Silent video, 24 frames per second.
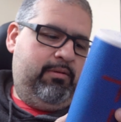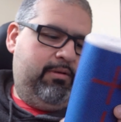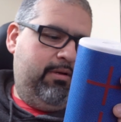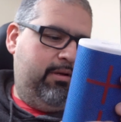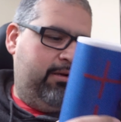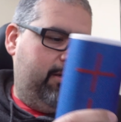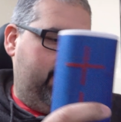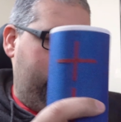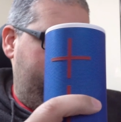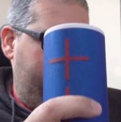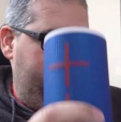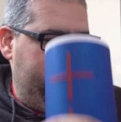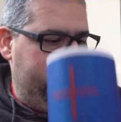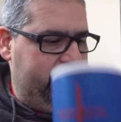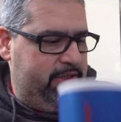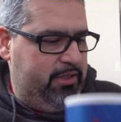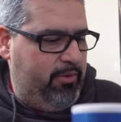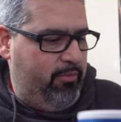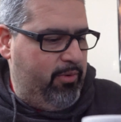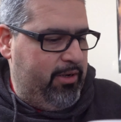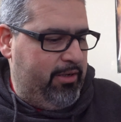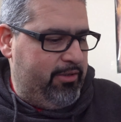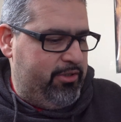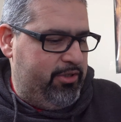Let's
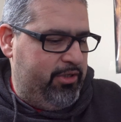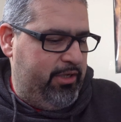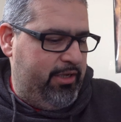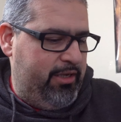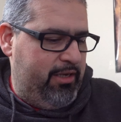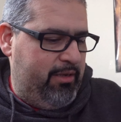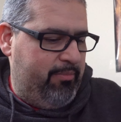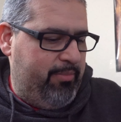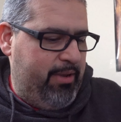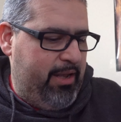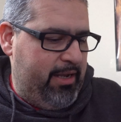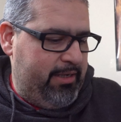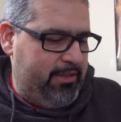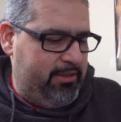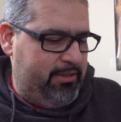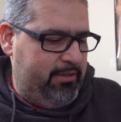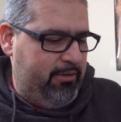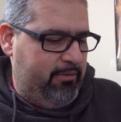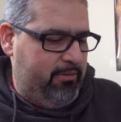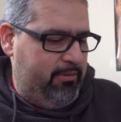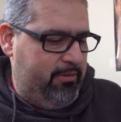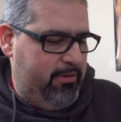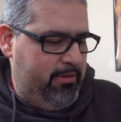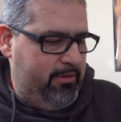see what else you get in the box,
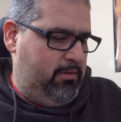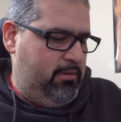though.